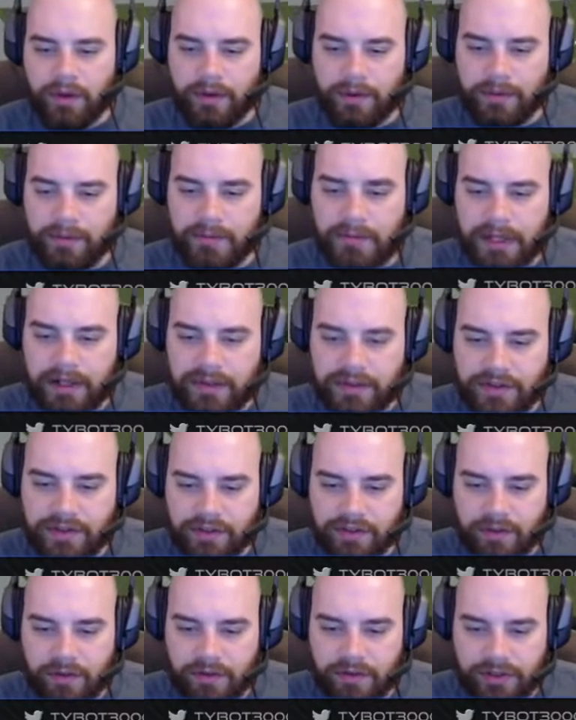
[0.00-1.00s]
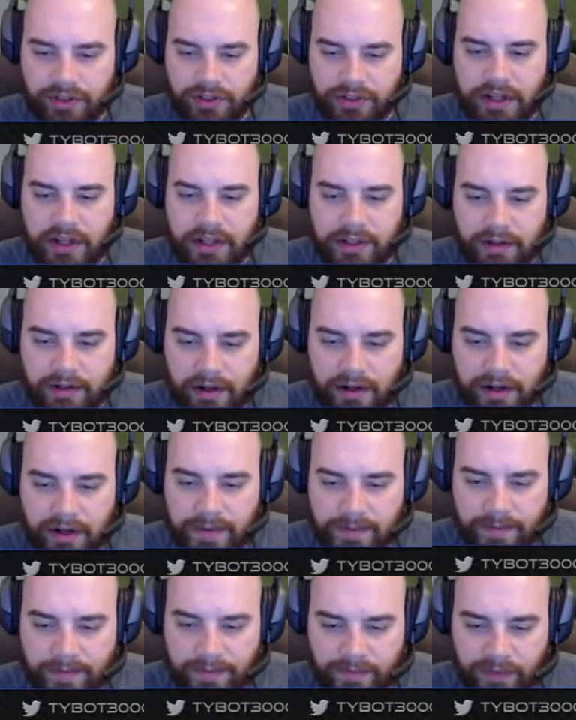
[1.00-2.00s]
might have just overshot it. Alright.
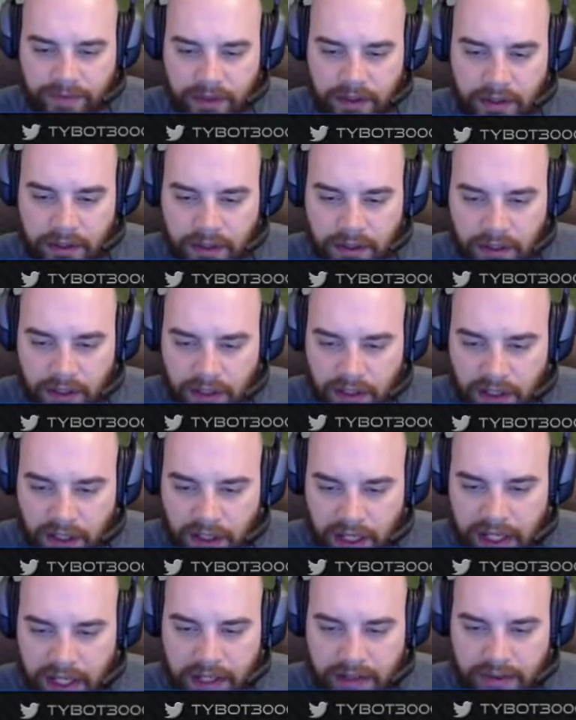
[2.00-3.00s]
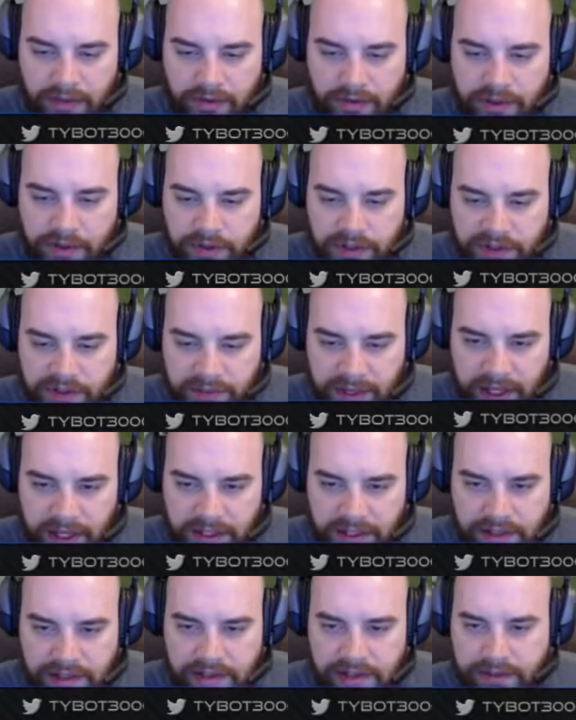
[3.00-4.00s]
Again, 3, 2, 1
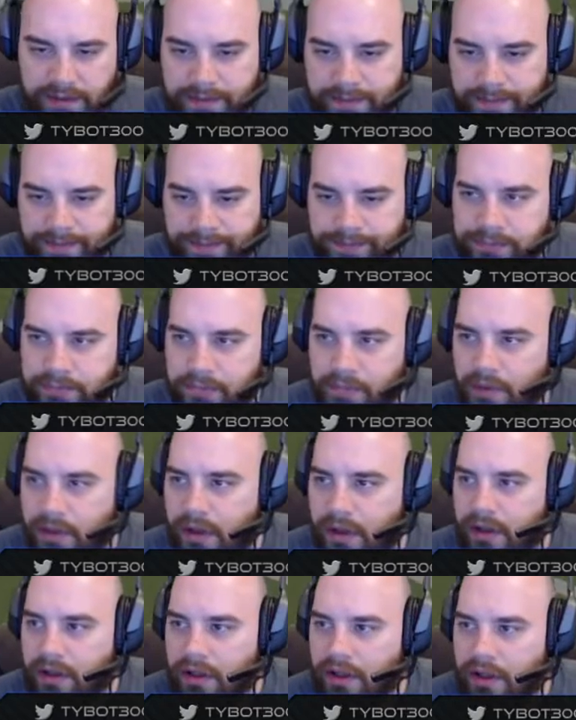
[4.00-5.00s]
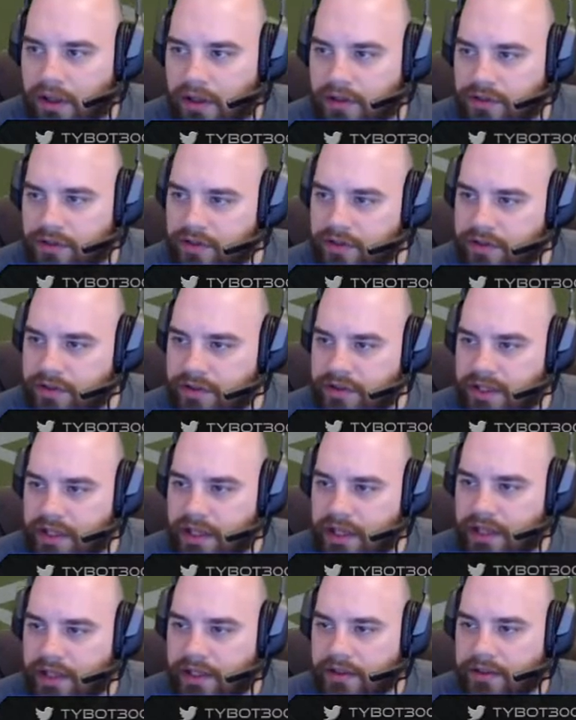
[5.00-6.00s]
space. Let's do this
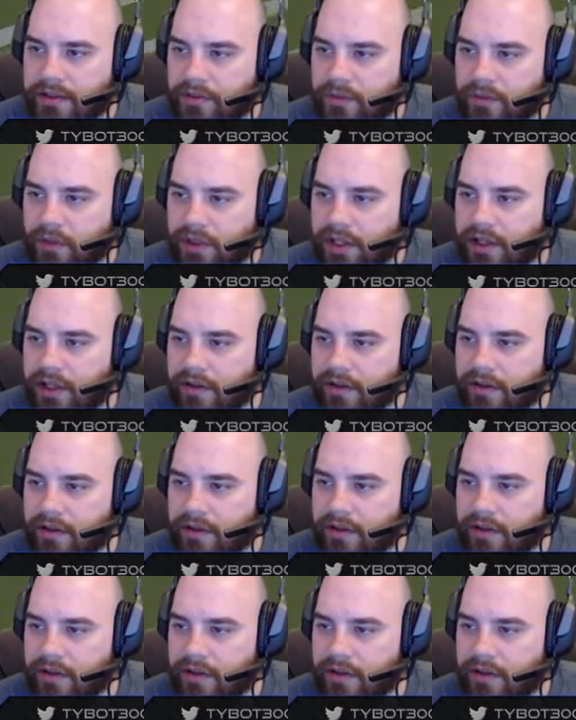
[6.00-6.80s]
again. We'll get it right.